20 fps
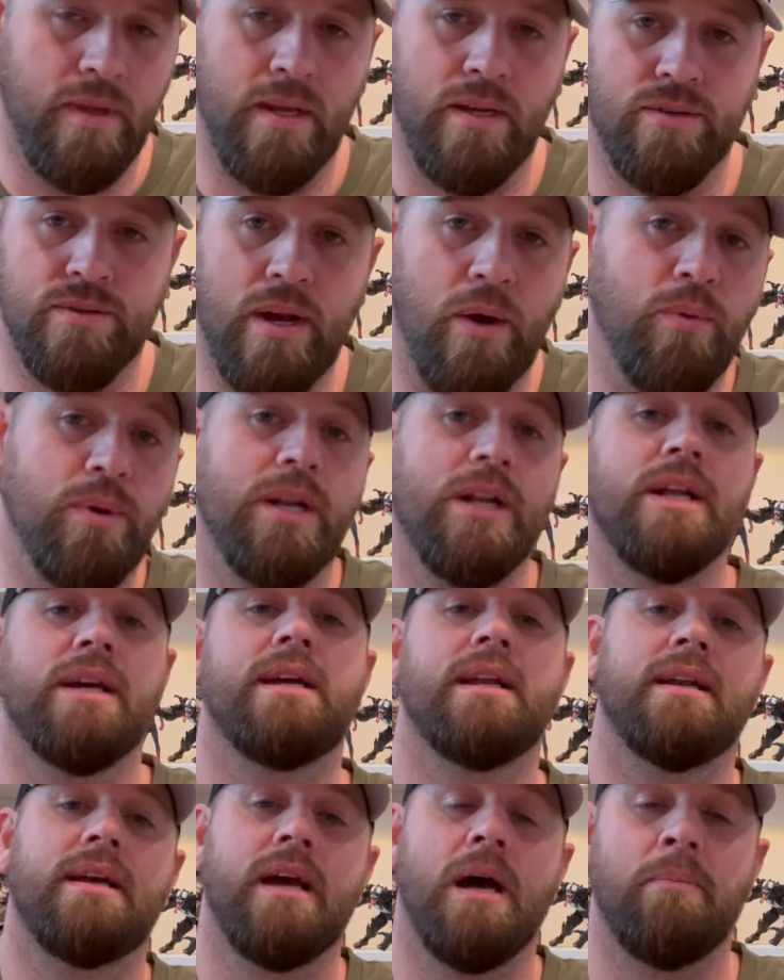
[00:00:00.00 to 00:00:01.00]
So I want to look
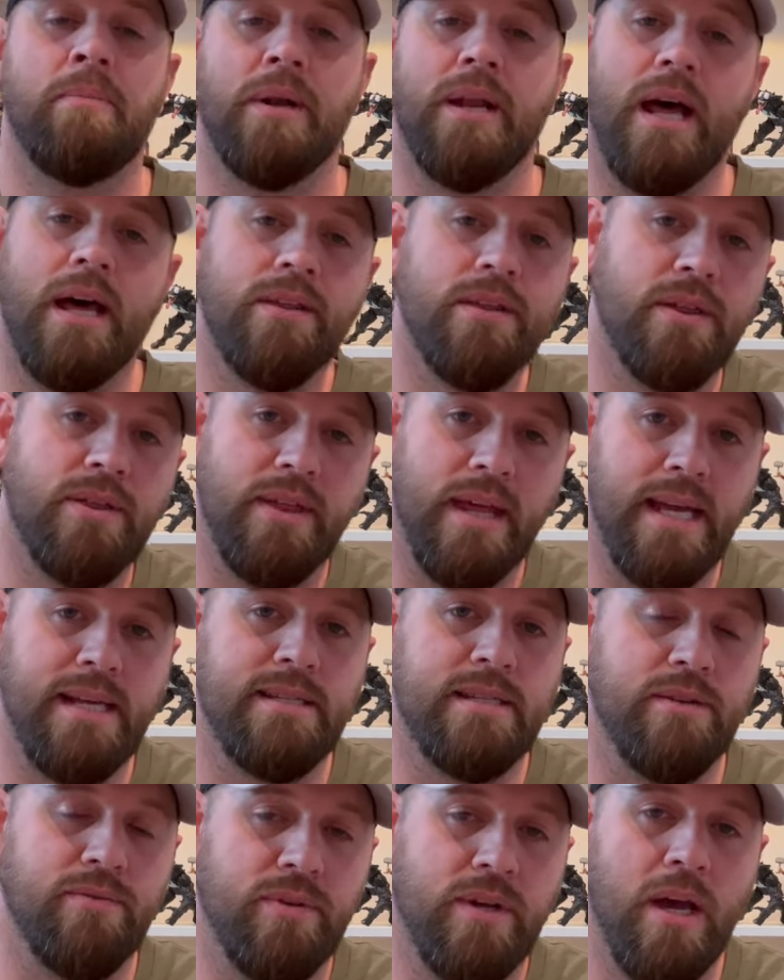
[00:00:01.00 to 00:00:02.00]
at a couple other things
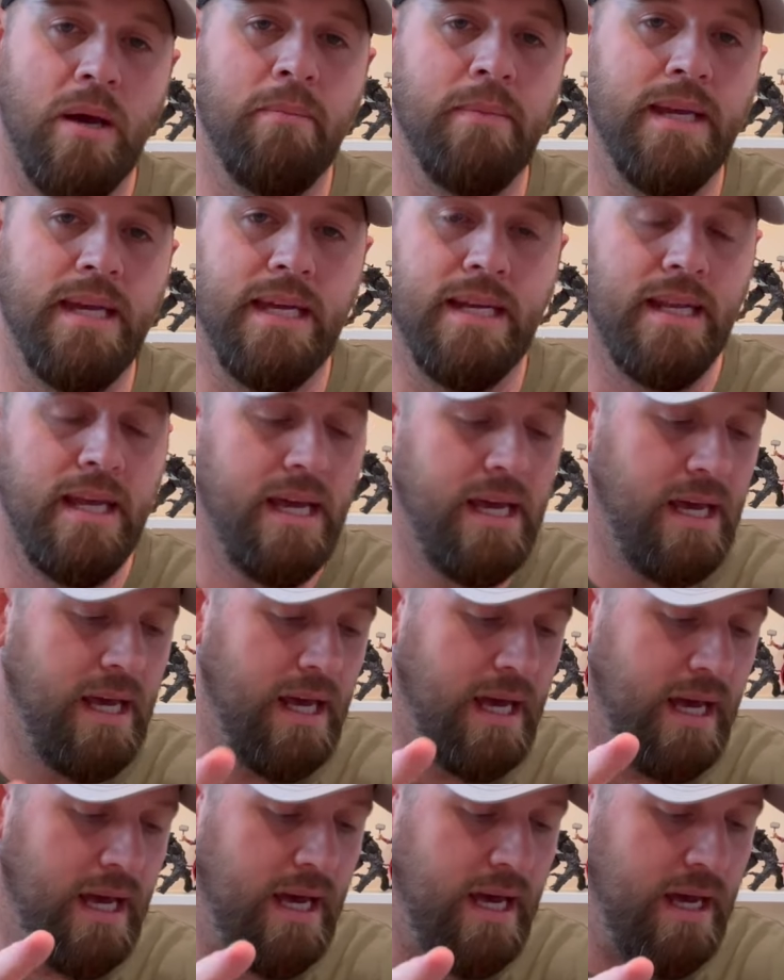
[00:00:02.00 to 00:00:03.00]
that have come in,
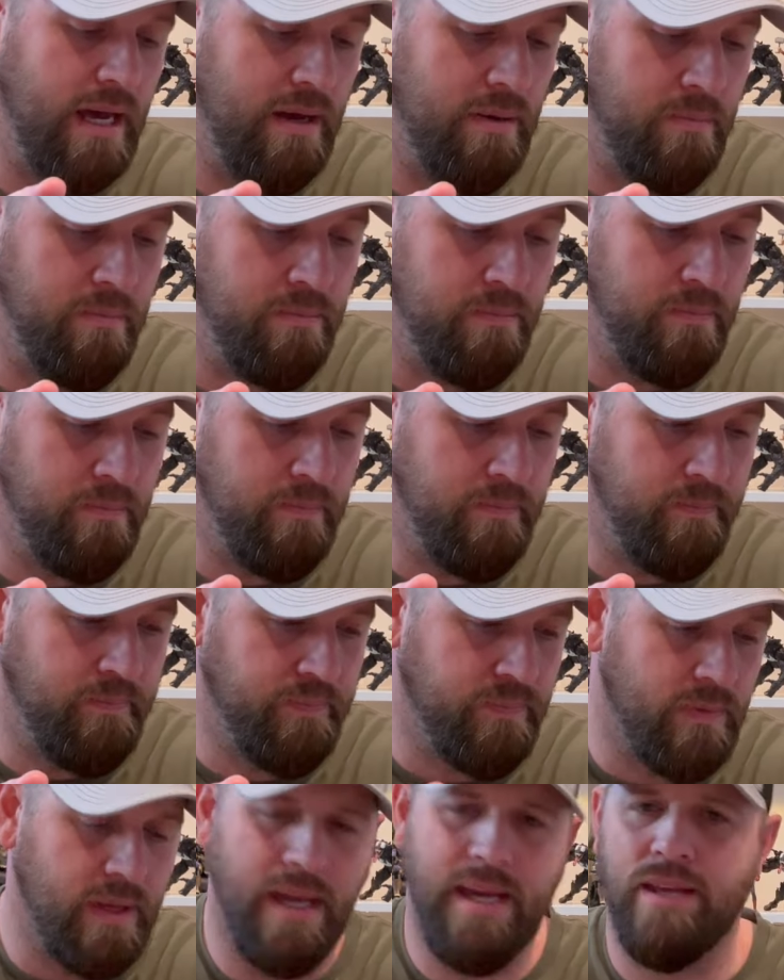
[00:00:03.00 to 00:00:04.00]
uh,
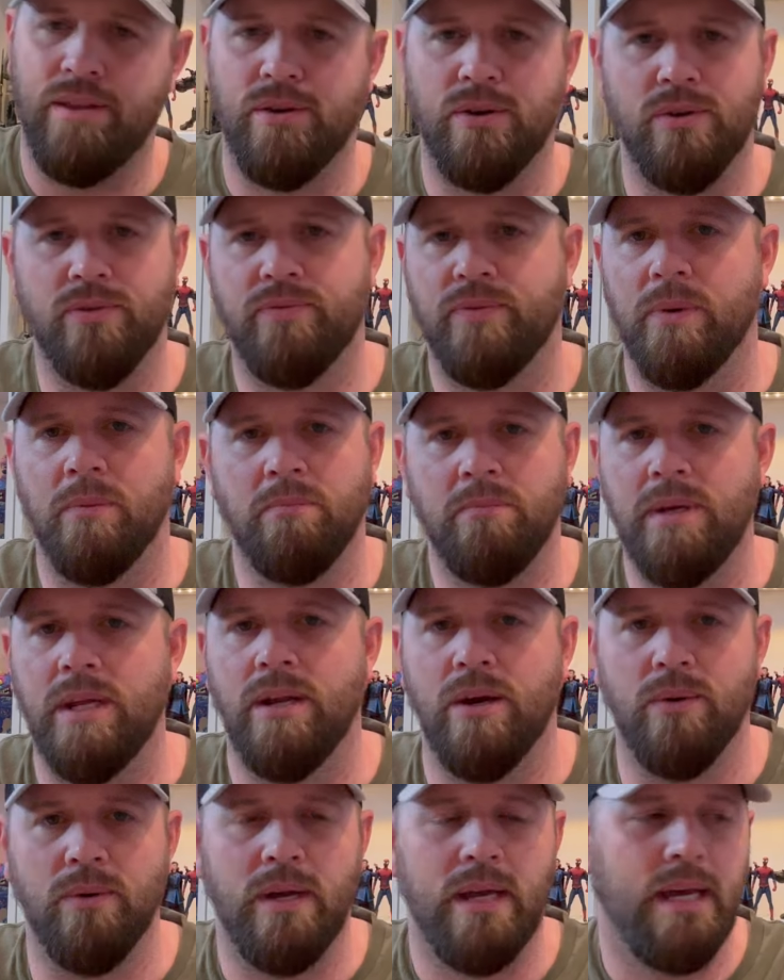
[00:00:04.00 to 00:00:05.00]
either from, you
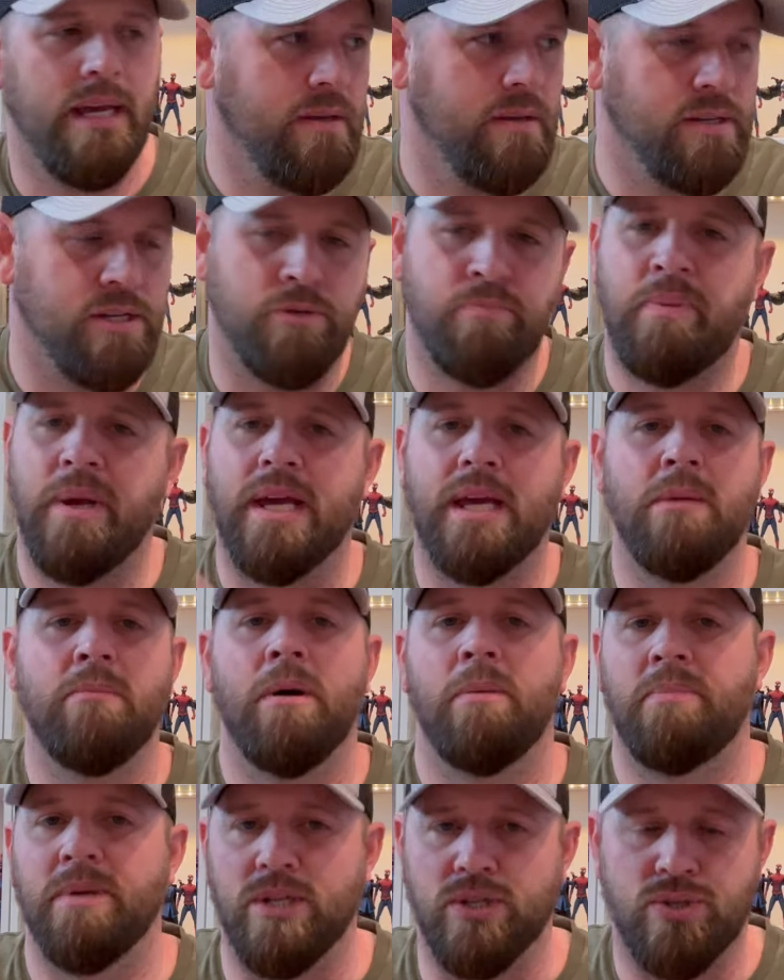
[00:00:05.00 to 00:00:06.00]
know, just picking them
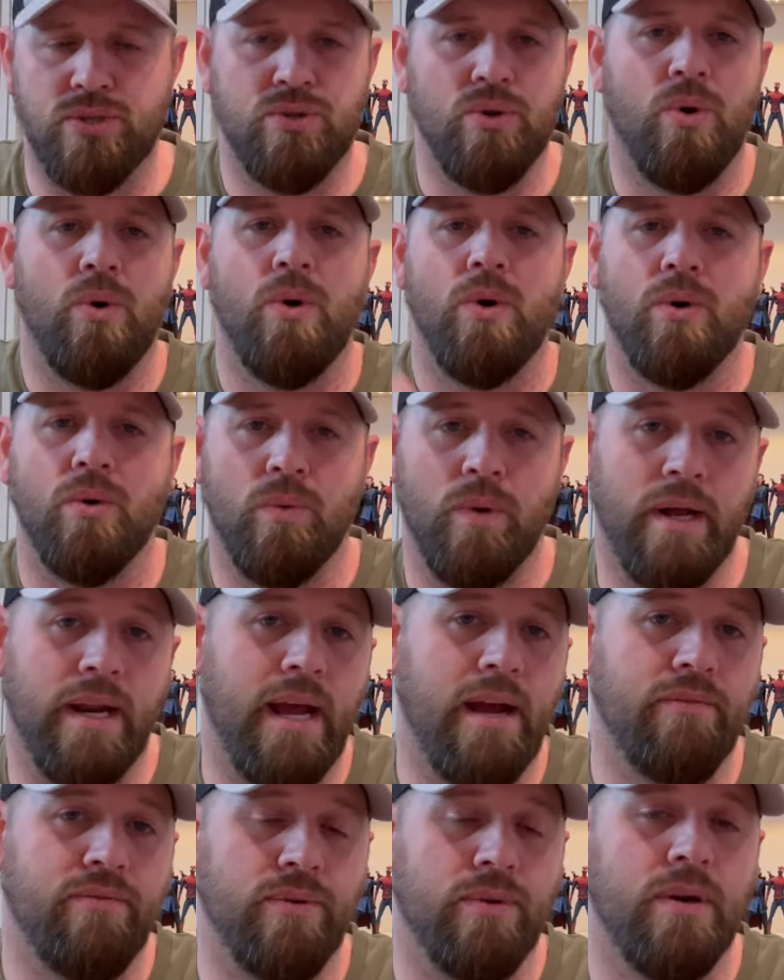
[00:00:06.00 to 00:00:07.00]
up at a store or
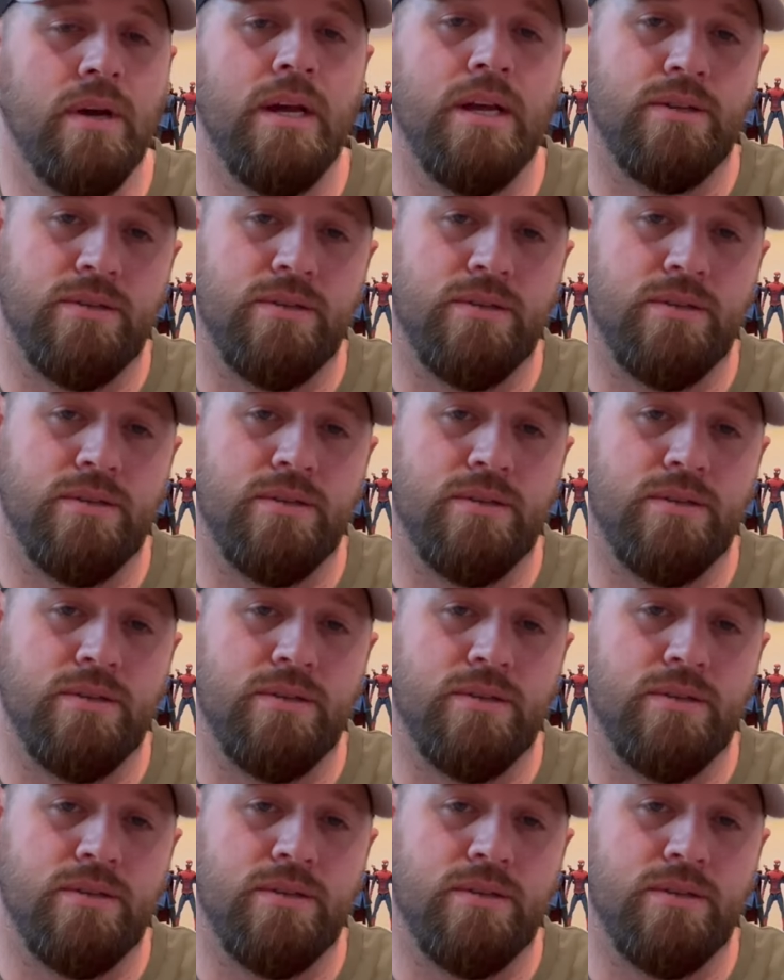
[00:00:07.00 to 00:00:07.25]
whatever.